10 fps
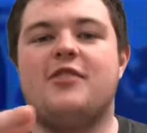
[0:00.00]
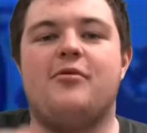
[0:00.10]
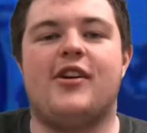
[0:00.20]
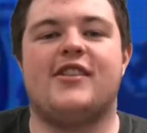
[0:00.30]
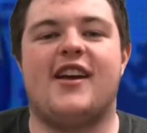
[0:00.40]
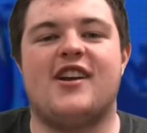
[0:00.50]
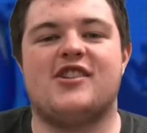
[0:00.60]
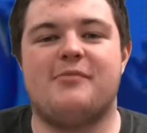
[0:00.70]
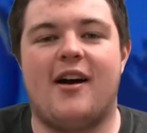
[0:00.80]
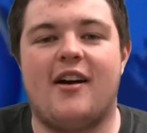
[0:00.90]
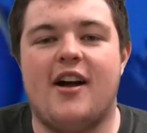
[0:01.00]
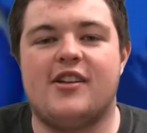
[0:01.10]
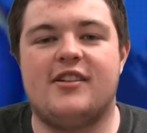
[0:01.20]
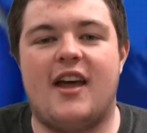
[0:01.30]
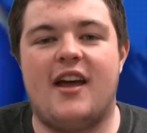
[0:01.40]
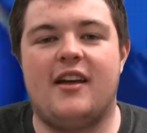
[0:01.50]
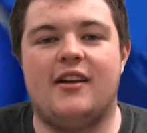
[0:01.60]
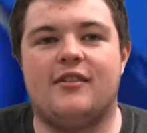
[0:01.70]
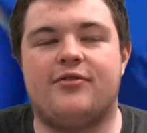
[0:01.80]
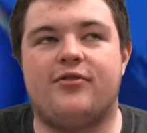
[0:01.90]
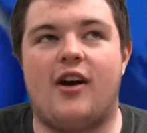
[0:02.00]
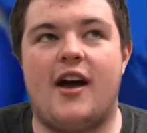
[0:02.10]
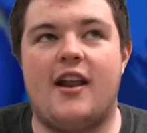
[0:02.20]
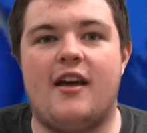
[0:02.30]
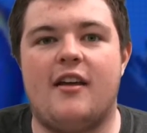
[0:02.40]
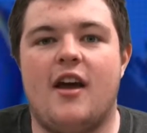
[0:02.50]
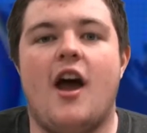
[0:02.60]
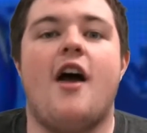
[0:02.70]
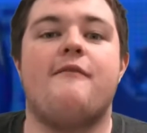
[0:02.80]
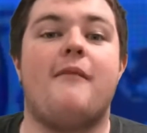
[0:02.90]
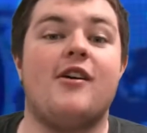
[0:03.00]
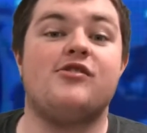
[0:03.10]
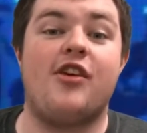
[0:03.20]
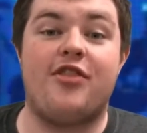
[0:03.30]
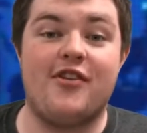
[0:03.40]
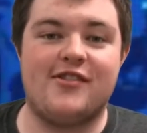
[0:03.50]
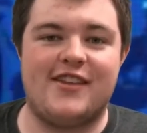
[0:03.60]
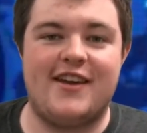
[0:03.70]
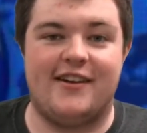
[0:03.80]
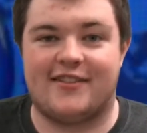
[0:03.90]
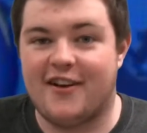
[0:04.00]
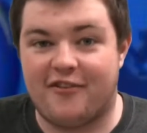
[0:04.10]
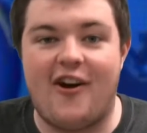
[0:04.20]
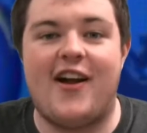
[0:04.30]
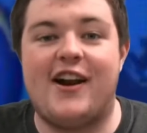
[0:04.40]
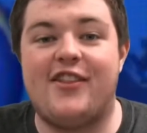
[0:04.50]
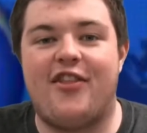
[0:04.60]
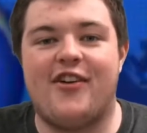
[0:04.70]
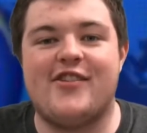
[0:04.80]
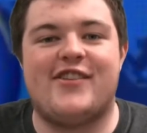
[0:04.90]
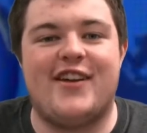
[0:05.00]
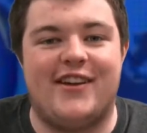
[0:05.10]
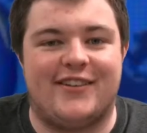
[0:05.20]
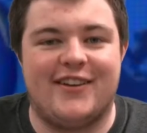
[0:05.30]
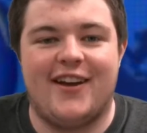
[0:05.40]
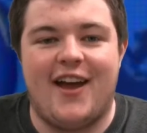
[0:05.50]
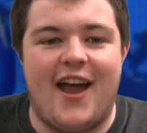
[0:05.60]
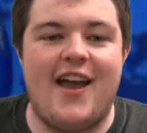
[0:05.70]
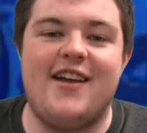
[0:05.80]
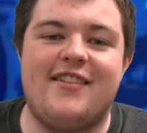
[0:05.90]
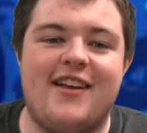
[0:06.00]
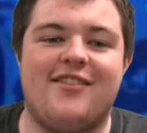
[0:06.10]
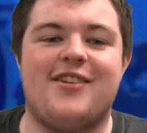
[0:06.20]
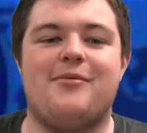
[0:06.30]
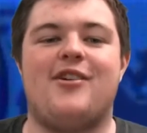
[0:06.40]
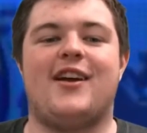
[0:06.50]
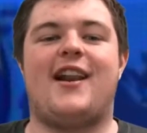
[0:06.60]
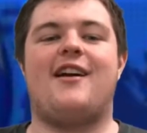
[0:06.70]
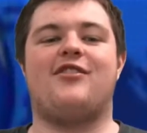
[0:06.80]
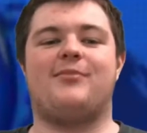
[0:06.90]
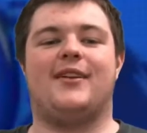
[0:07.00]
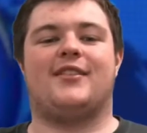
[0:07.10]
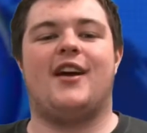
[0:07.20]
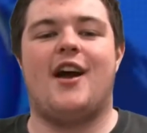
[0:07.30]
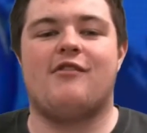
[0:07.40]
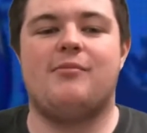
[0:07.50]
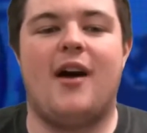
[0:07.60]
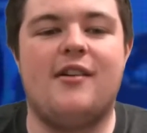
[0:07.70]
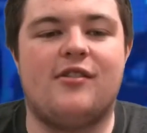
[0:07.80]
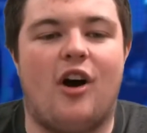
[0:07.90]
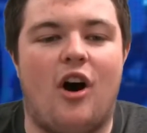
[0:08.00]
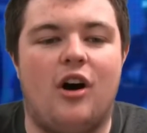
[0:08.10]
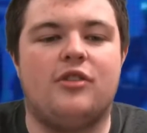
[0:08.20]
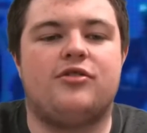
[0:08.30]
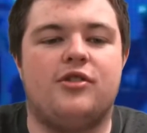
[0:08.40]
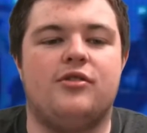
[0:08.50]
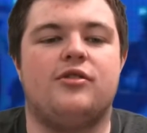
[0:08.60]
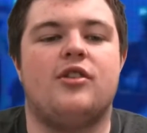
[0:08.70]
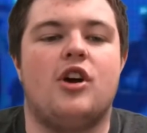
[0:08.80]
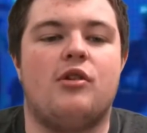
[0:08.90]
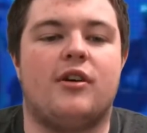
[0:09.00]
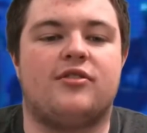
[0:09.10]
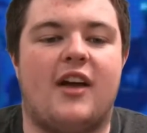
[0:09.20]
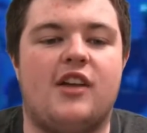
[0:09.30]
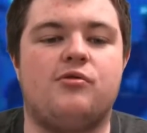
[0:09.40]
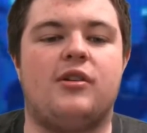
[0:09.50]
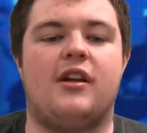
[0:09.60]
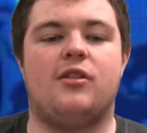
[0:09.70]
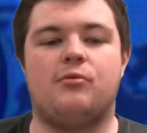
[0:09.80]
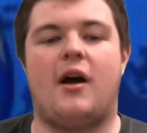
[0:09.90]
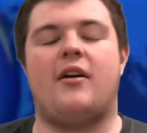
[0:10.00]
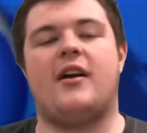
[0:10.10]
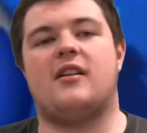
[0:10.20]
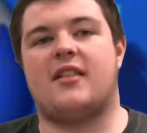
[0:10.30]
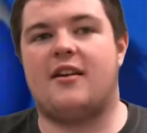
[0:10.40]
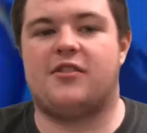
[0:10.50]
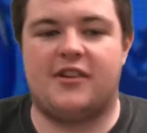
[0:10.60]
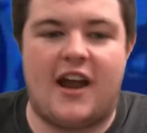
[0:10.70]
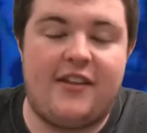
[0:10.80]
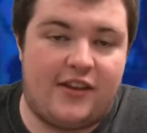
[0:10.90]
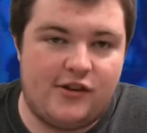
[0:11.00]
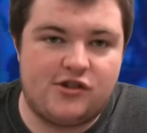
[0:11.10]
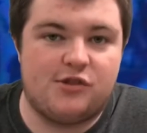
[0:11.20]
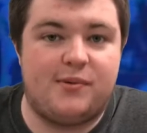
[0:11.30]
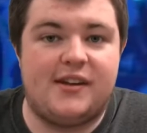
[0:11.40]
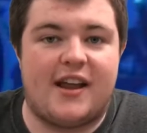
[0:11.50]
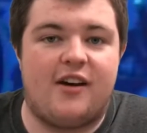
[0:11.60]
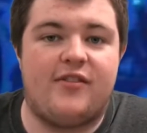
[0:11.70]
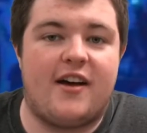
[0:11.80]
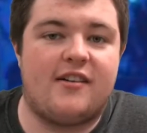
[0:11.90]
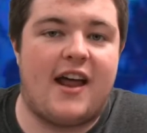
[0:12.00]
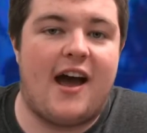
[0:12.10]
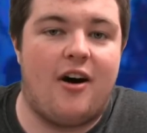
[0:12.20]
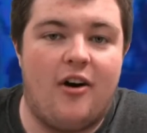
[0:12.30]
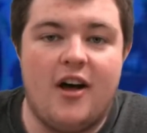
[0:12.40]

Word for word: Good morning, Tantramar. Today is Friday, March the 13th. Friday the 13th. Mm-hmm. And these are your morning announcements. Reminder to all students who are scheduled in the Wetland Center today that you should be down there now.